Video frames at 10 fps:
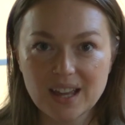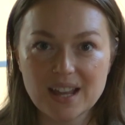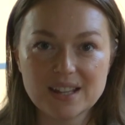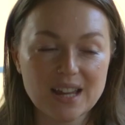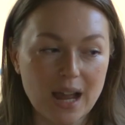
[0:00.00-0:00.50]

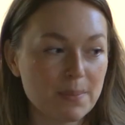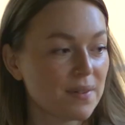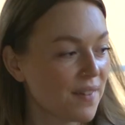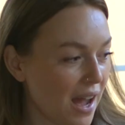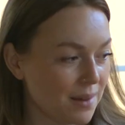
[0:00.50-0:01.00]
a type
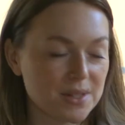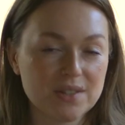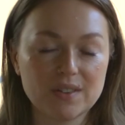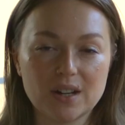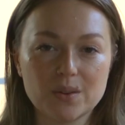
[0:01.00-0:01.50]
of
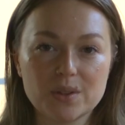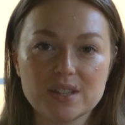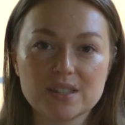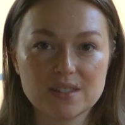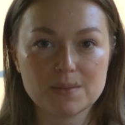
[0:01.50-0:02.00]
atmosphere with
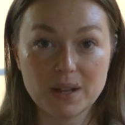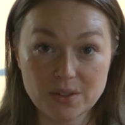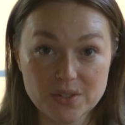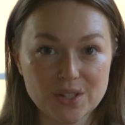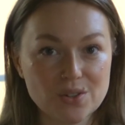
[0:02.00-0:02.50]
the
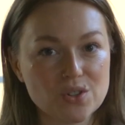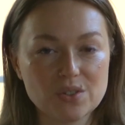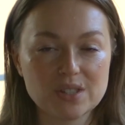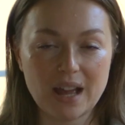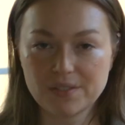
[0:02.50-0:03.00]
smells that you
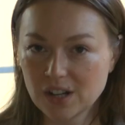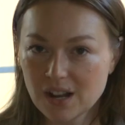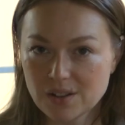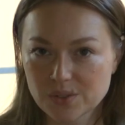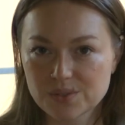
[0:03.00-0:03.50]
choose to have in
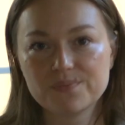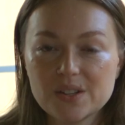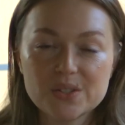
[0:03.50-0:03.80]
your house.